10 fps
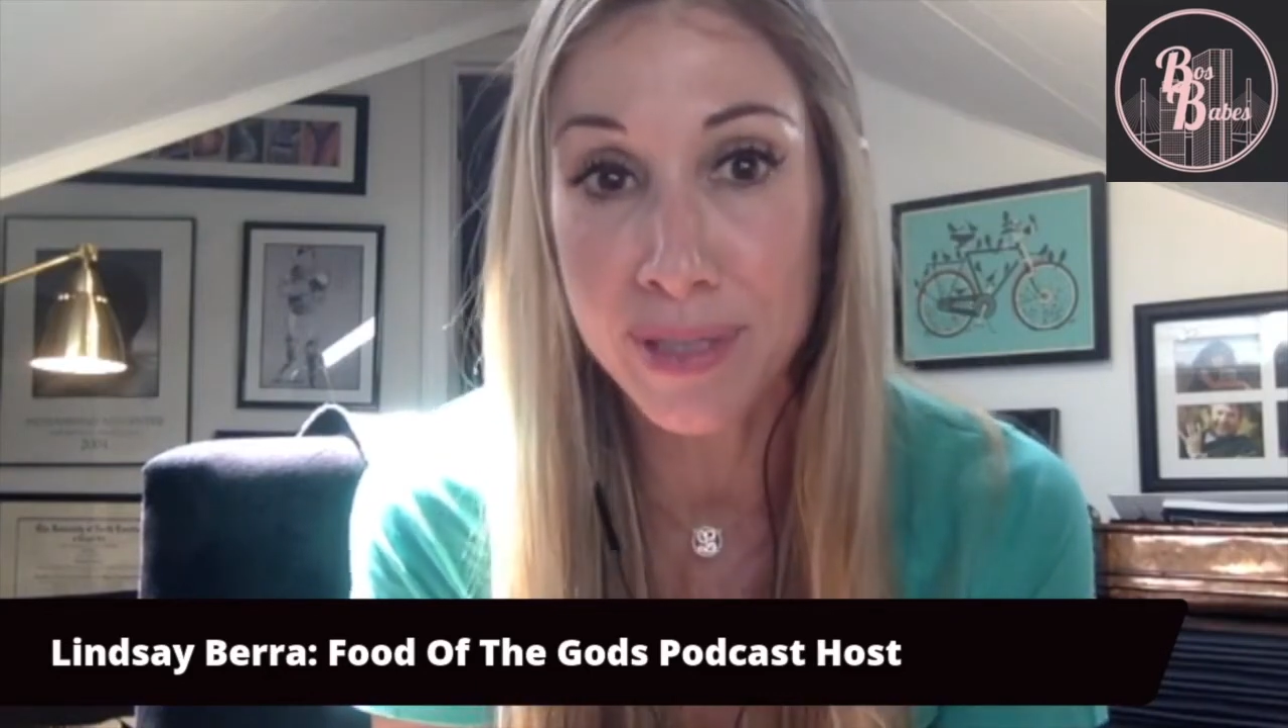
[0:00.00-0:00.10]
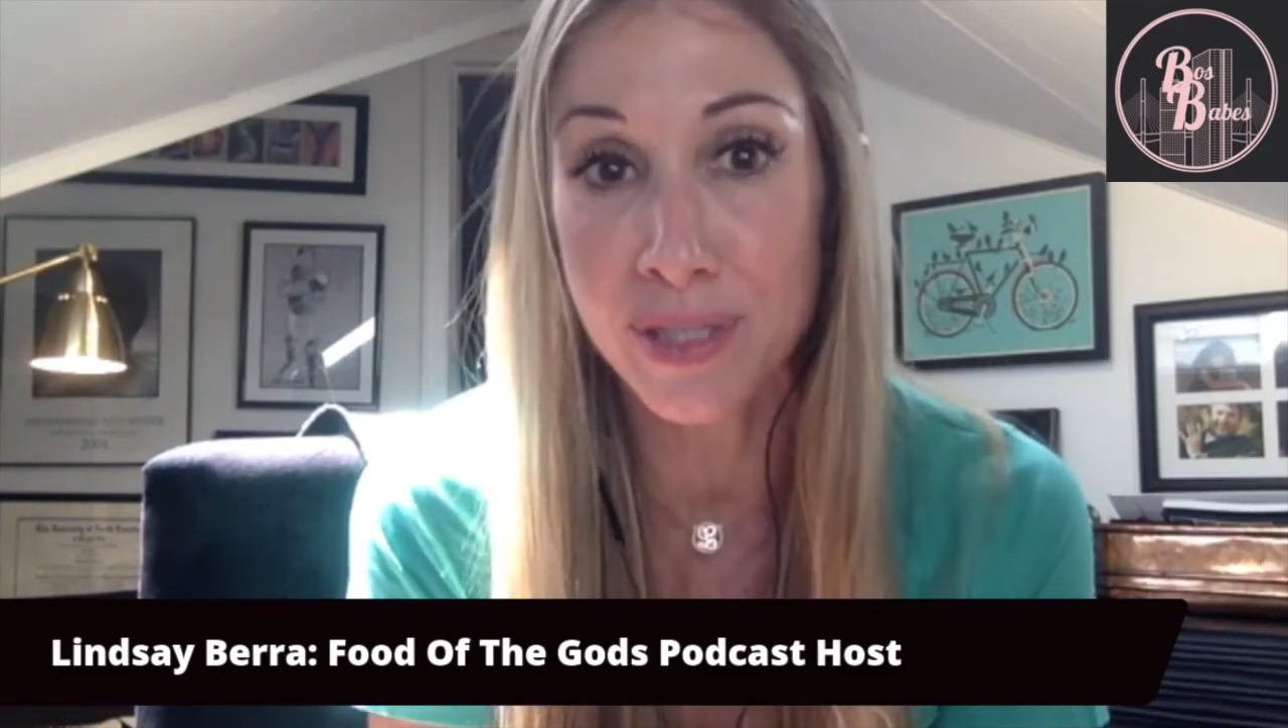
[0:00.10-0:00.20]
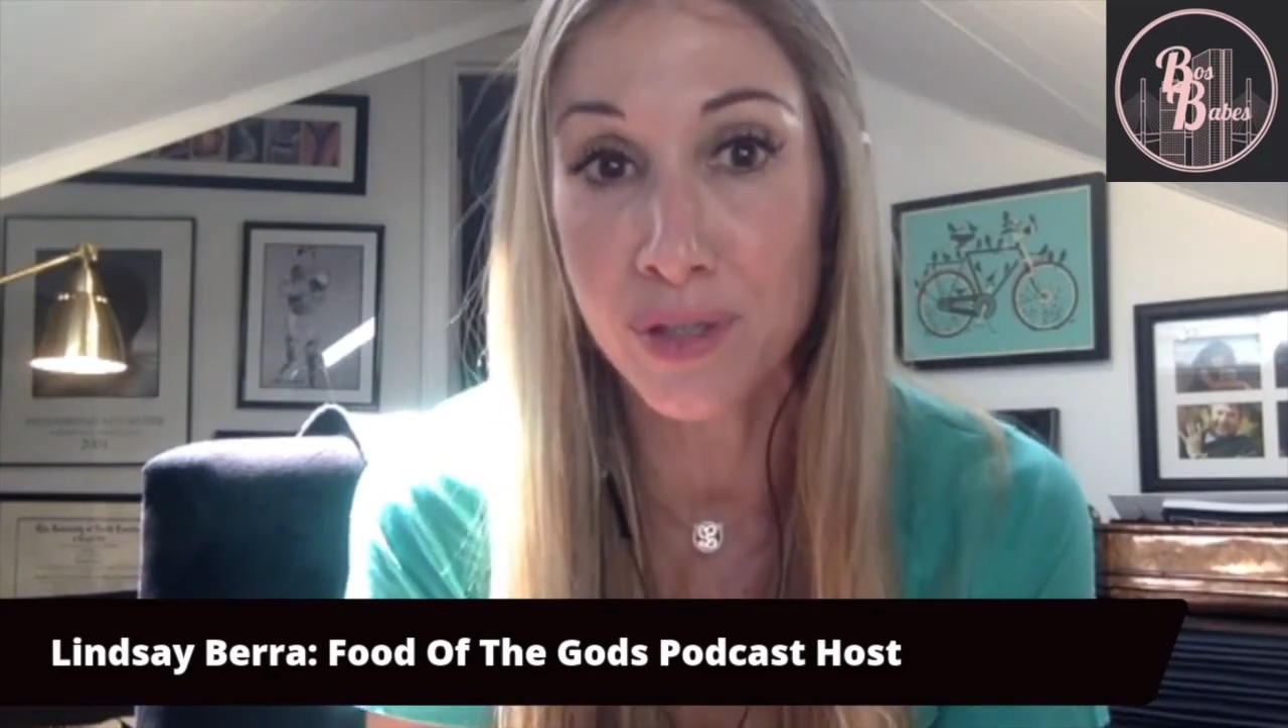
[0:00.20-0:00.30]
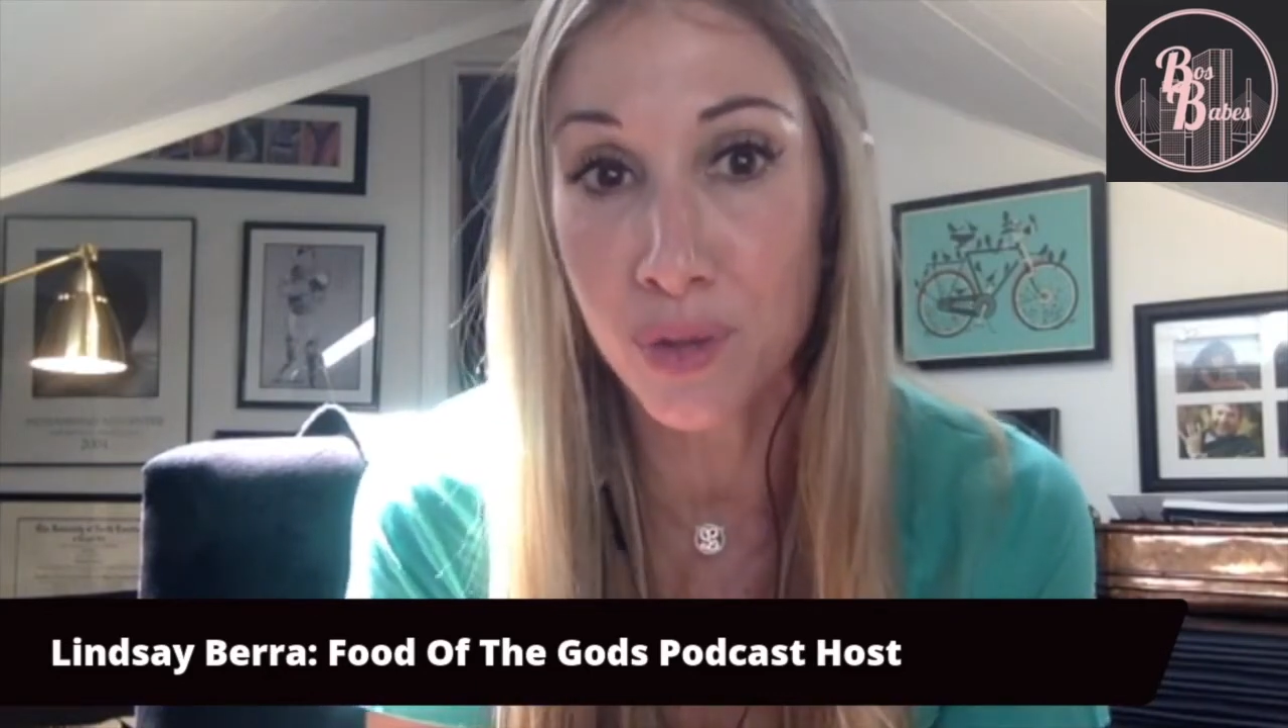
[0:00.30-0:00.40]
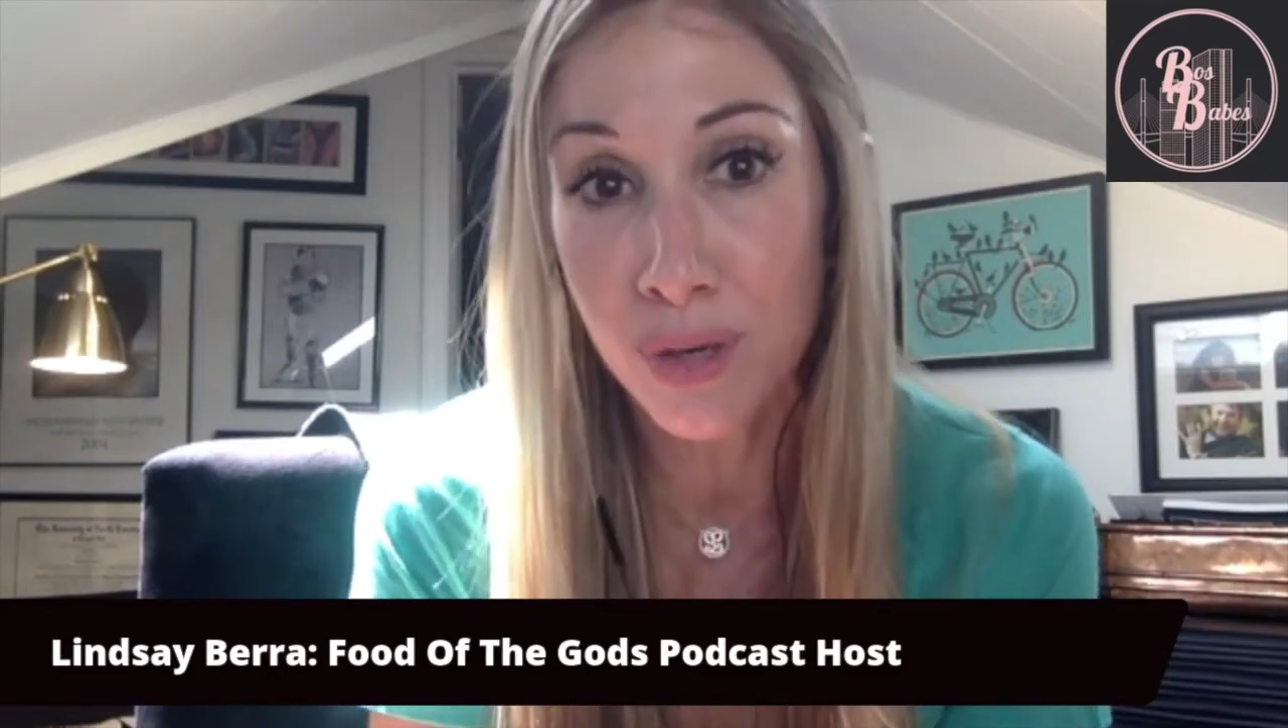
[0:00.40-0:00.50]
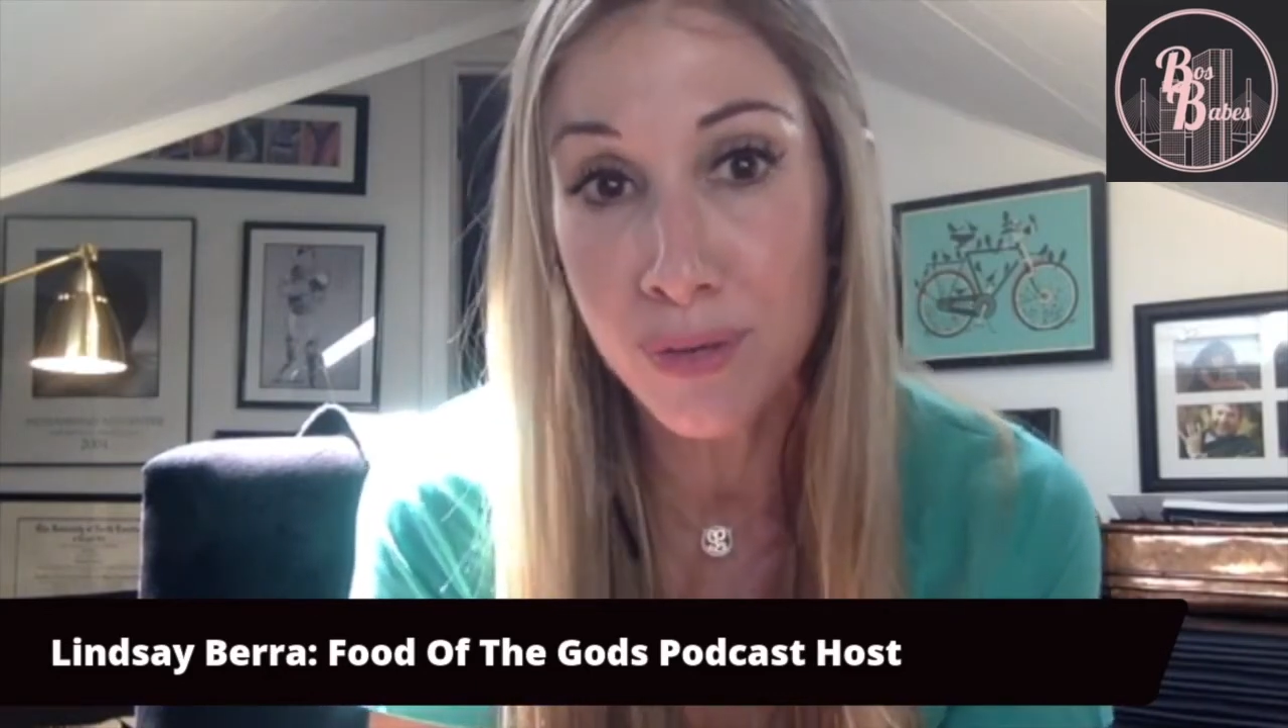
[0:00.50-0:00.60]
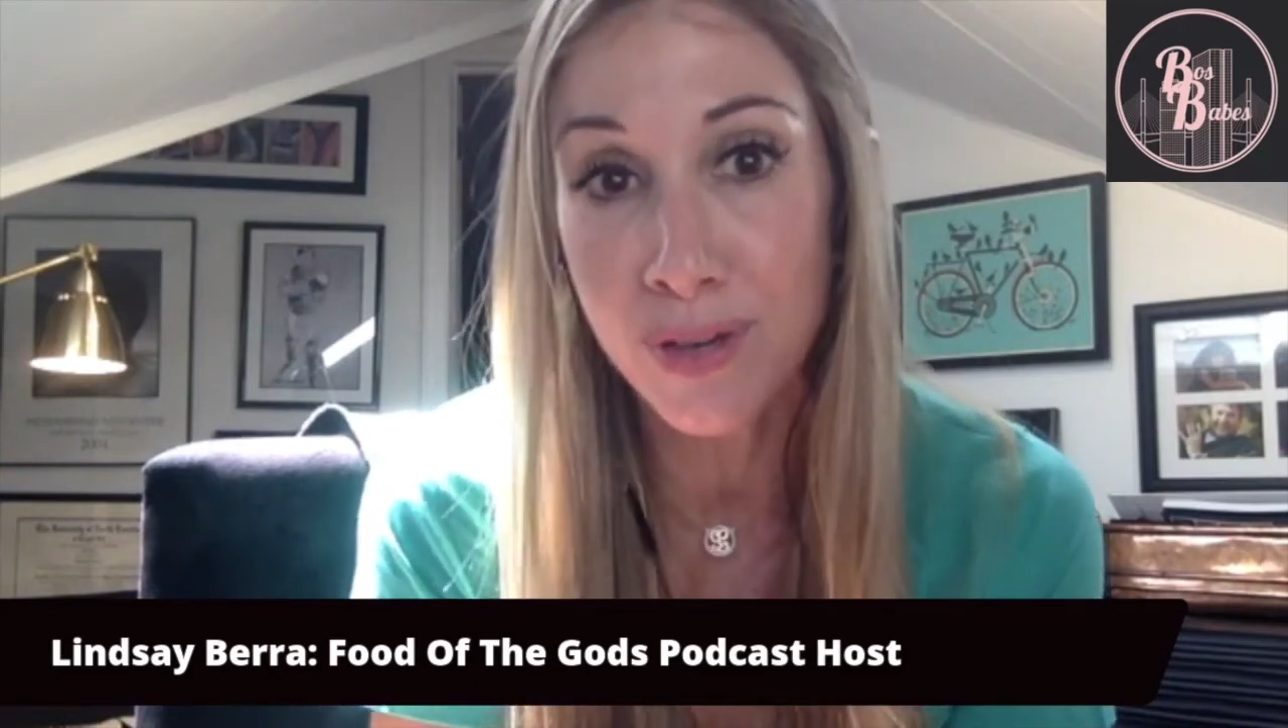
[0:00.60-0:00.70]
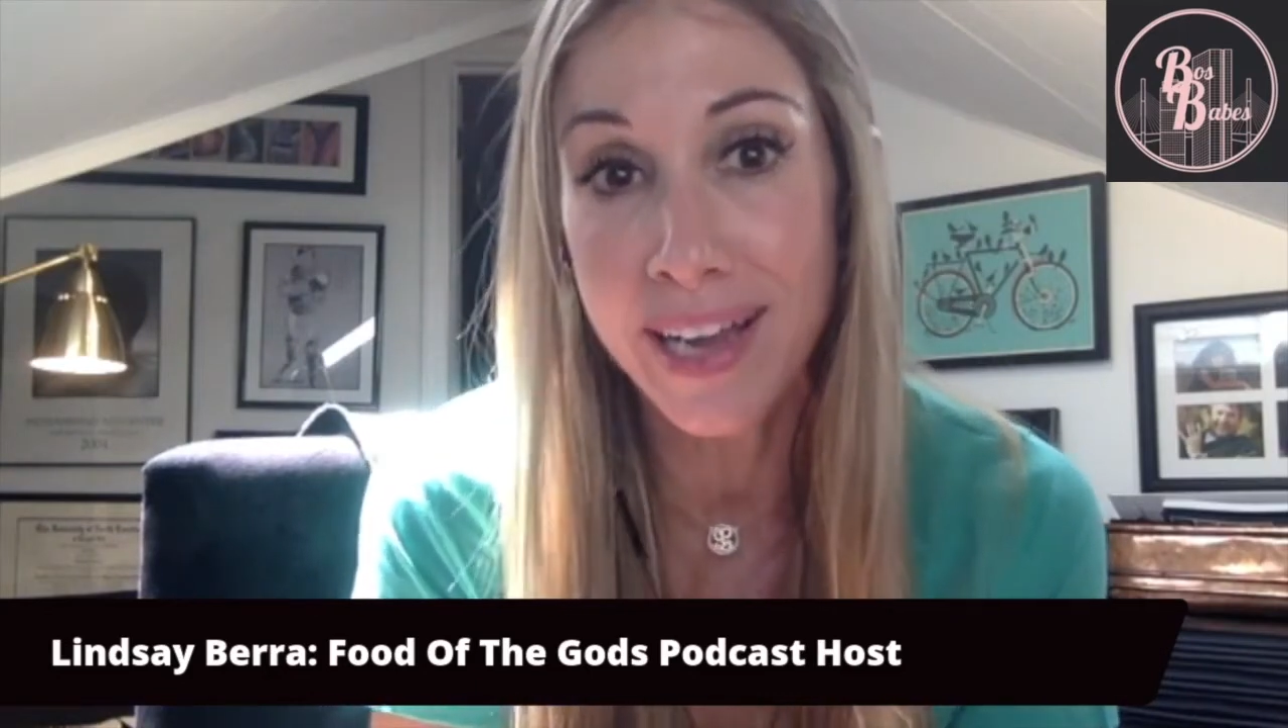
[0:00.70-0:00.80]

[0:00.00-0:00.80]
It's adorable,